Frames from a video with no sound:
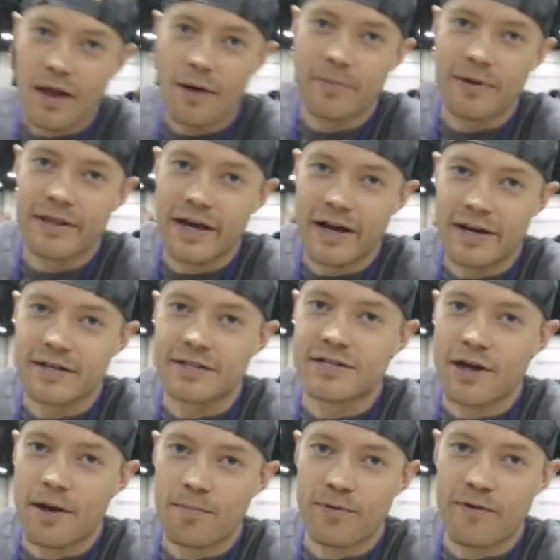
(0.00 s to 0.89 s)
I mean, that
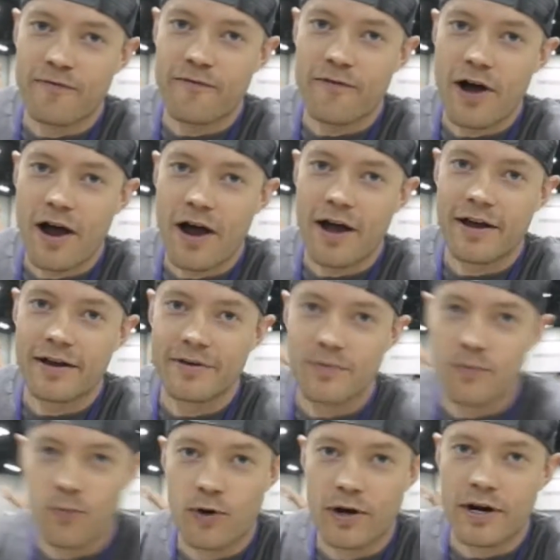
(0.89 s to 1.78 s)
exemplified
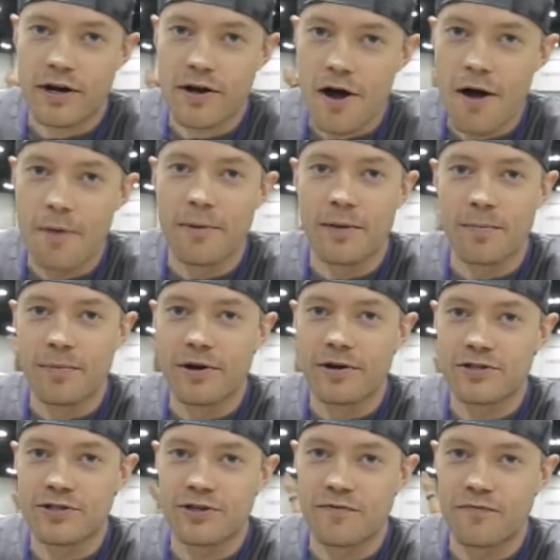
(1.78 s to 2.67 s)
what a comic
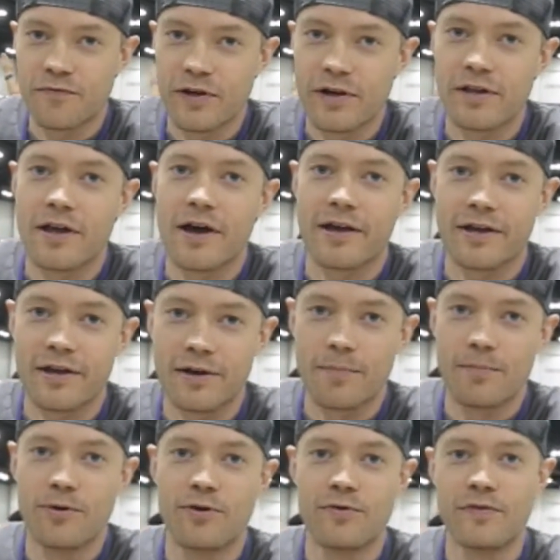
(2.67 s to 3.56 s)
book should feel like in a
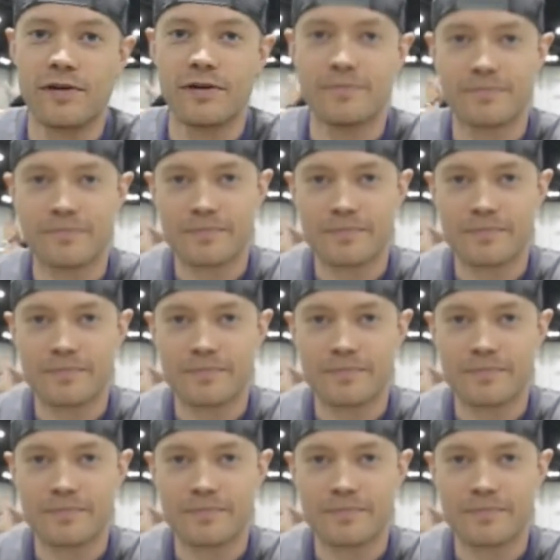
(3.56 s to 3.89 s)
movie.